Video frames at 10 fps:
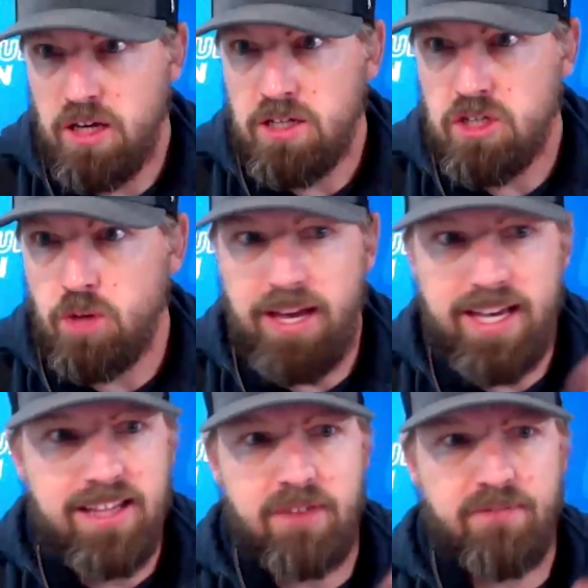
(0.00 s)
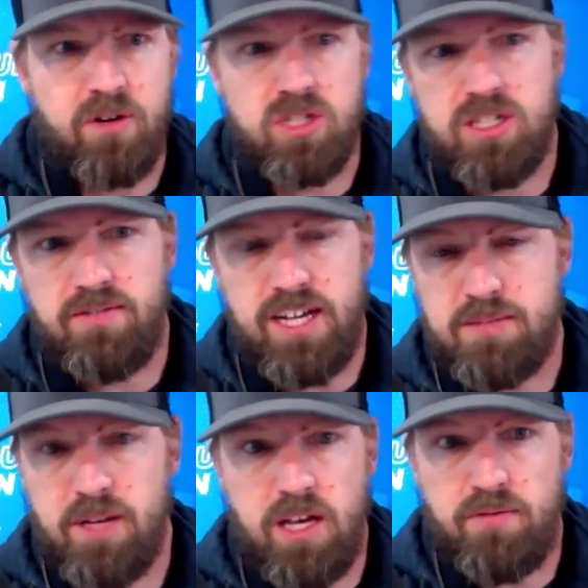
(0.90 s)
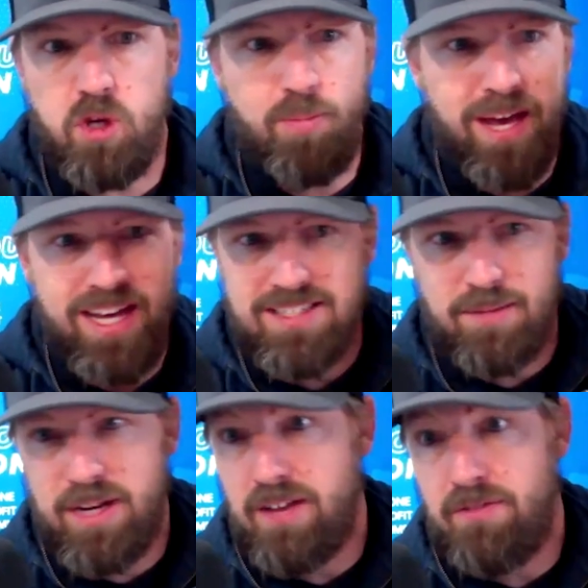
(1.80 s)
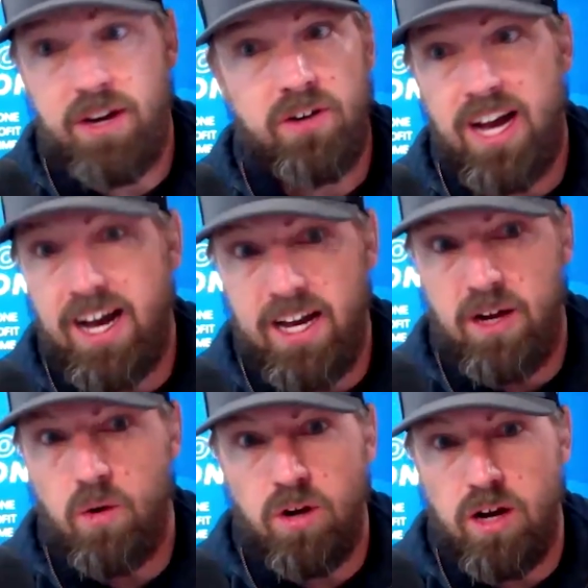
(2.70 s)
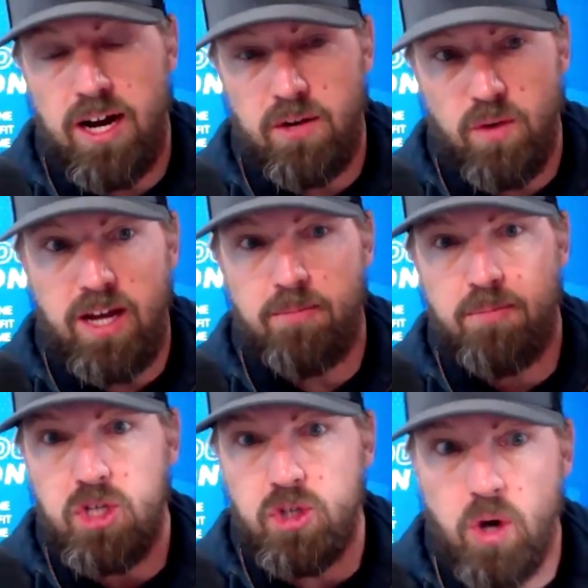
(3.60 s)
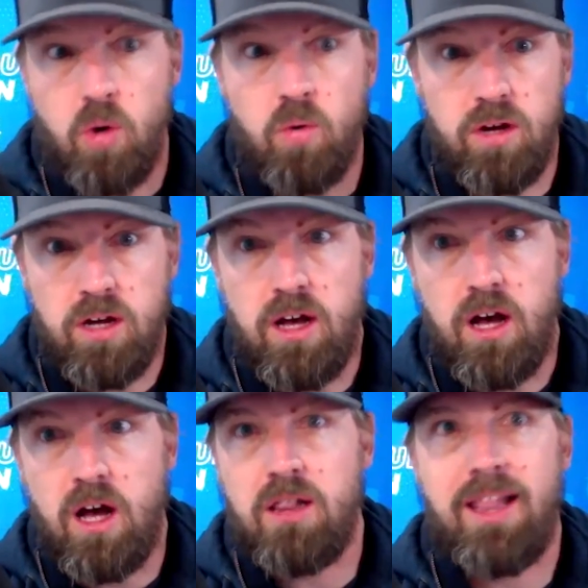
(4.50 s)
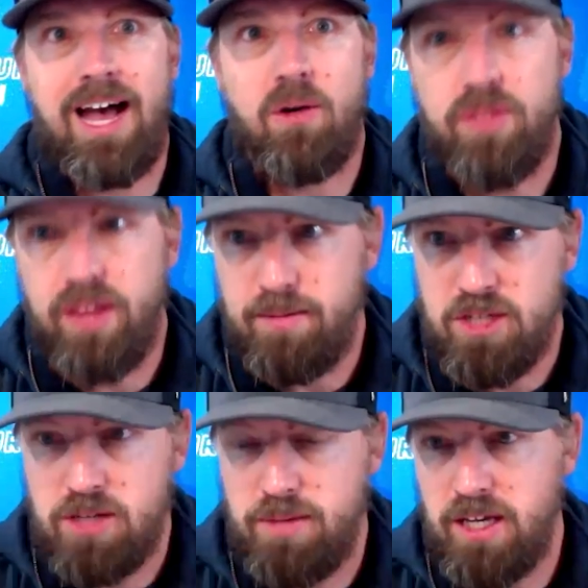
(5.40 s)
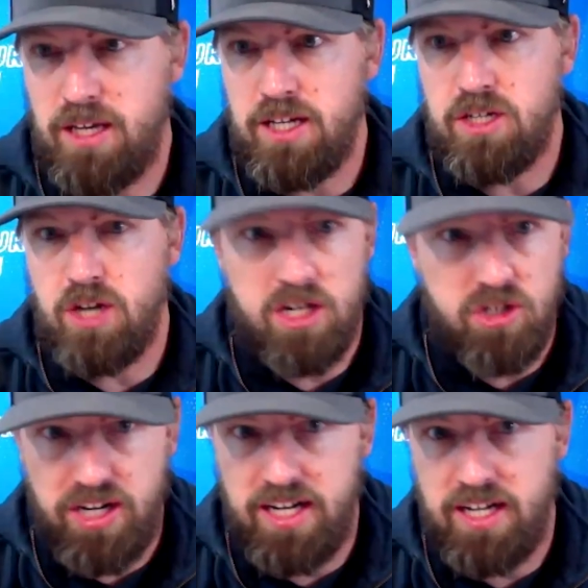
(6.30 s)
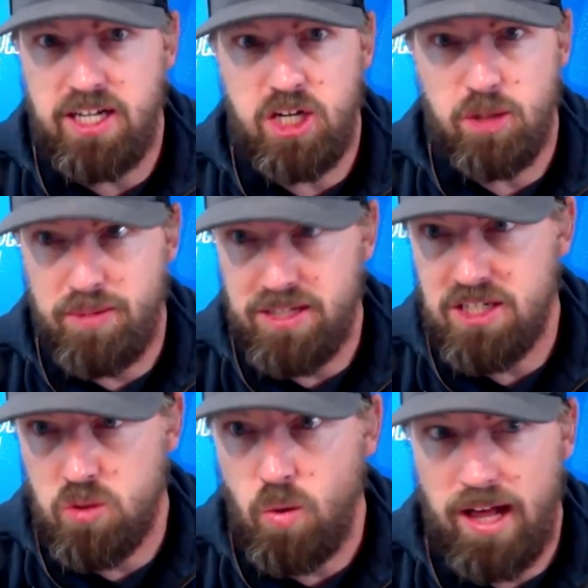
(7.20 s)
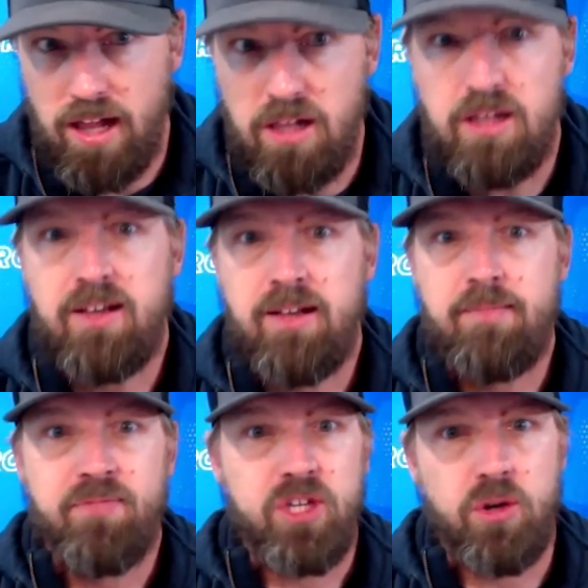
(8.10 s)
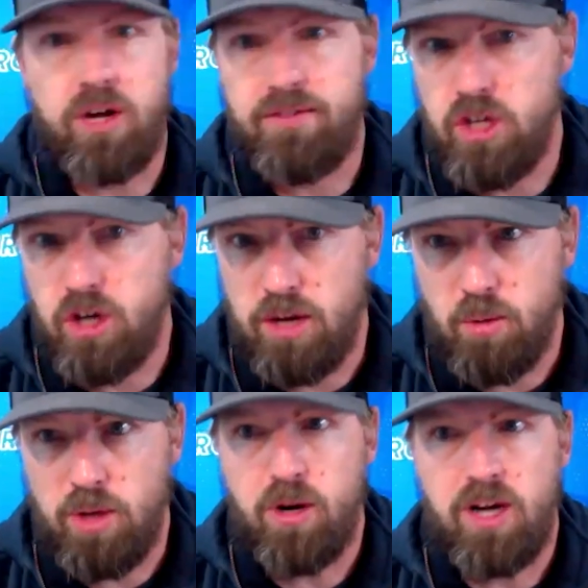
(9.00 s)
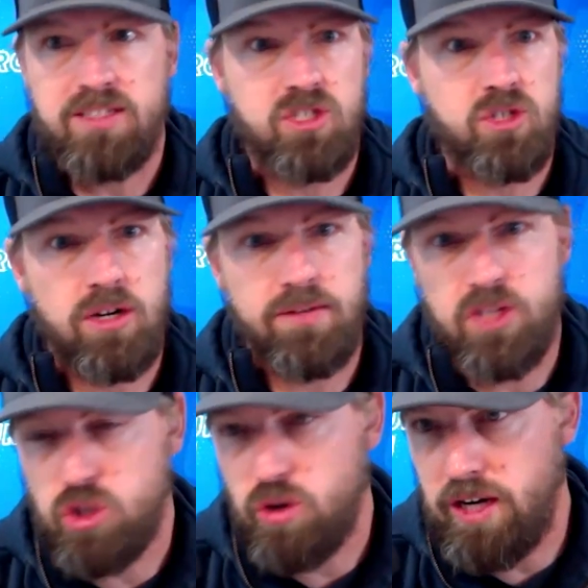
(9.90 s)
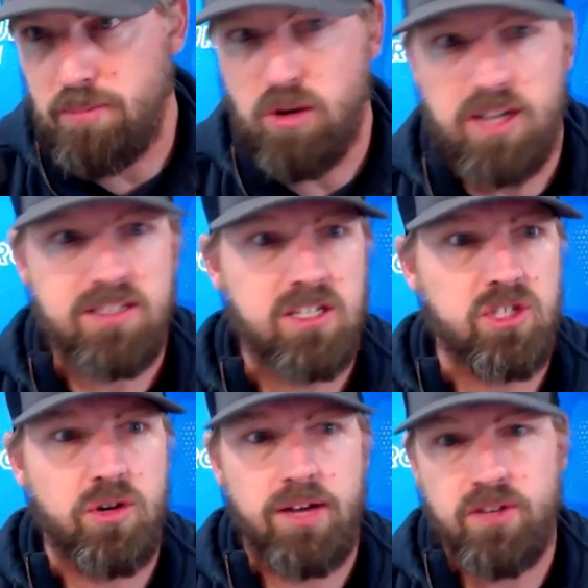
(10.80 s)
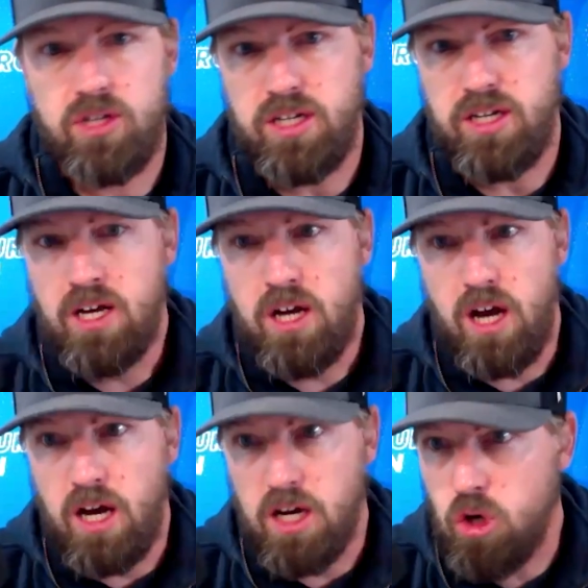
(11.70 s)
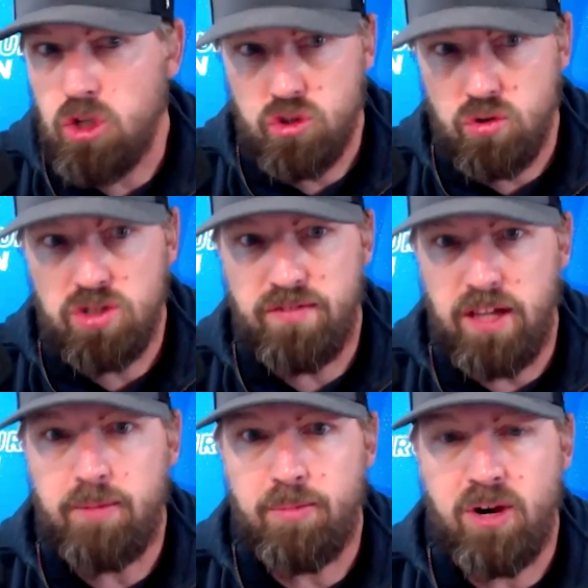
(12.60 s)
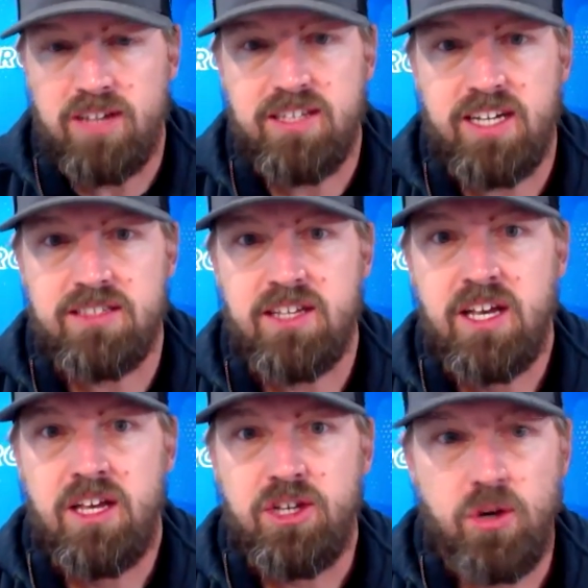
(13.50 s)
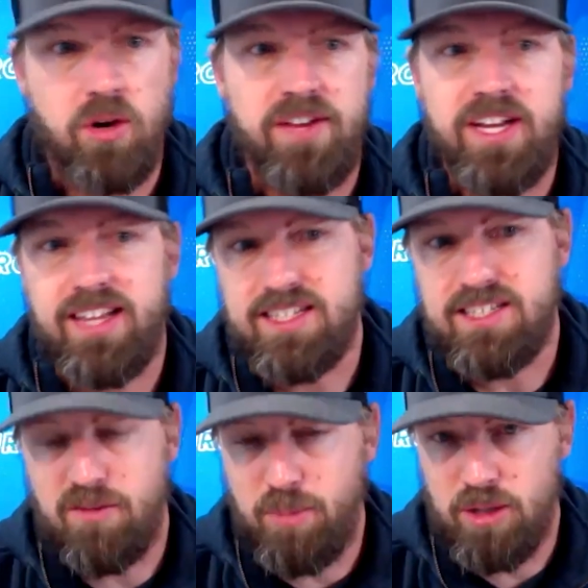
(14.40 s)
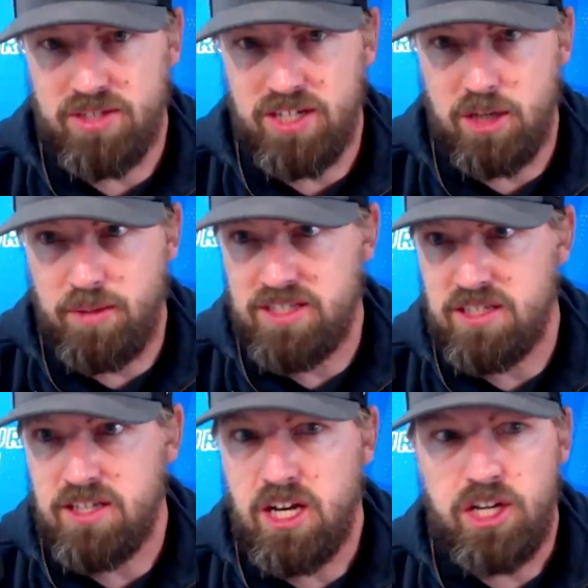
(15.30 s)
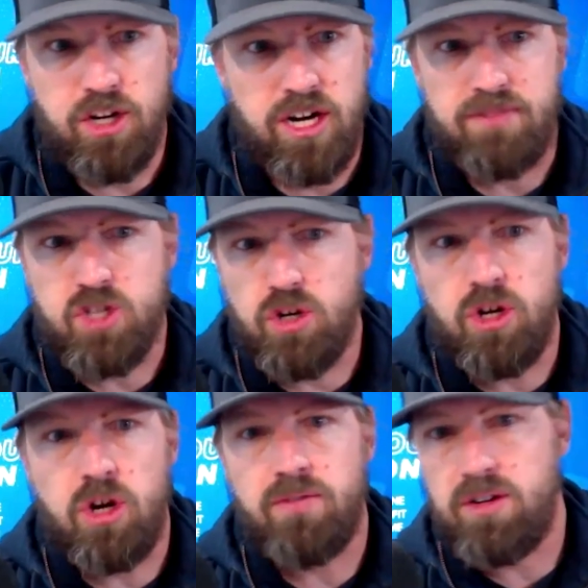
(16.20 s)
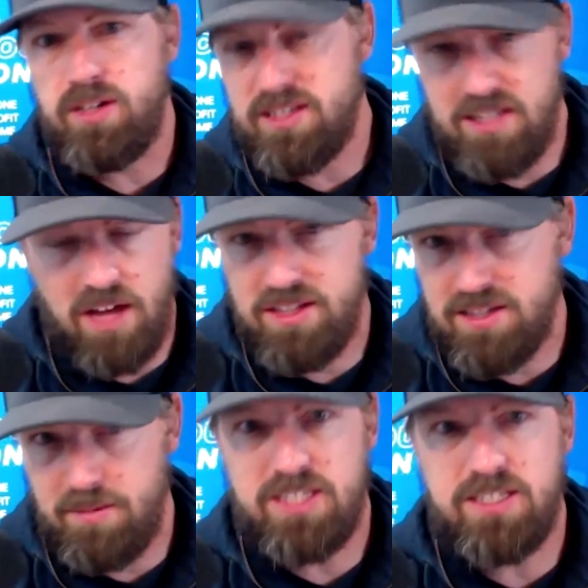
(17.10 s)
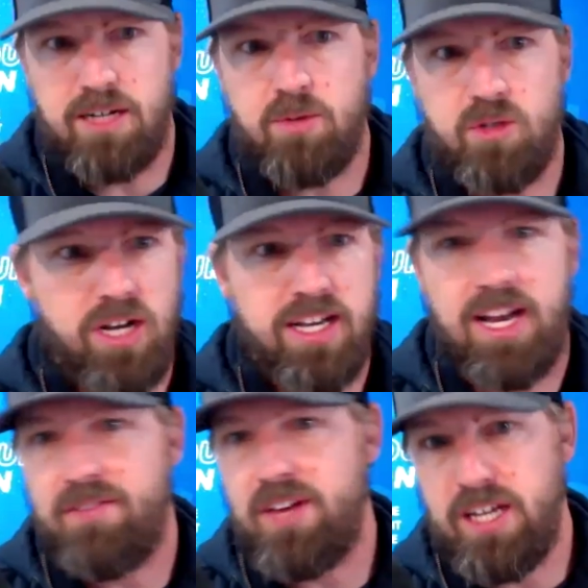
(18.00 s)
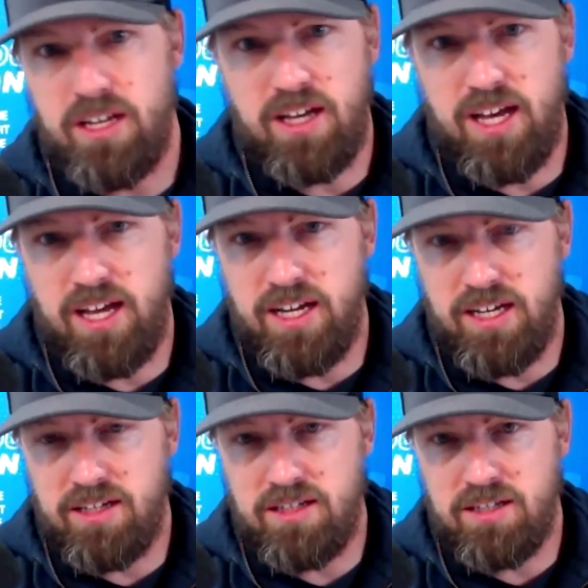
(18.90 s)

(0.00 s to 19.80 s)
So making that first investment, if you pay somebody a very high rate, but you don't allow them to be indoctrinated into your business well, you don't have a good onboarding process, you don't have a good training process, you don't have a good cultural development process, you don't have any of that stuff built into your business, you're going to have turnover and nothing's going to be sustainable. You're not going to have any